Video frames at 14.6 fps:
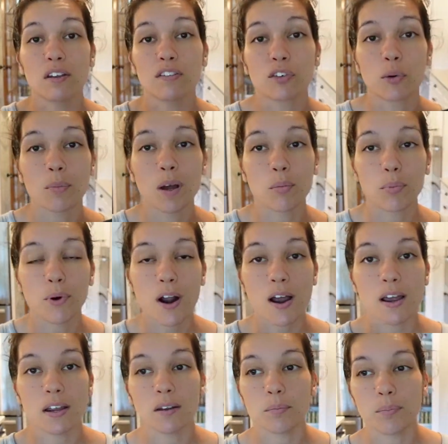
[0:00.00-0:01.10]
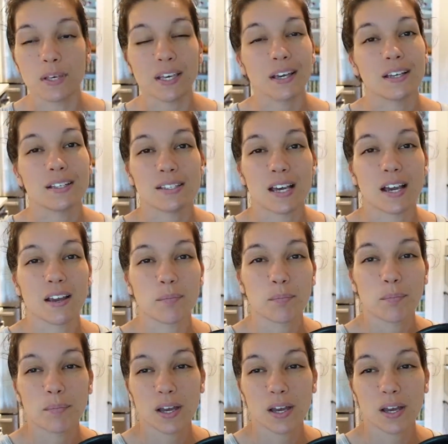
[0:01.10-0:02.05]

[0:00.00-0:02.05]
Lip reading: for my brine because I'm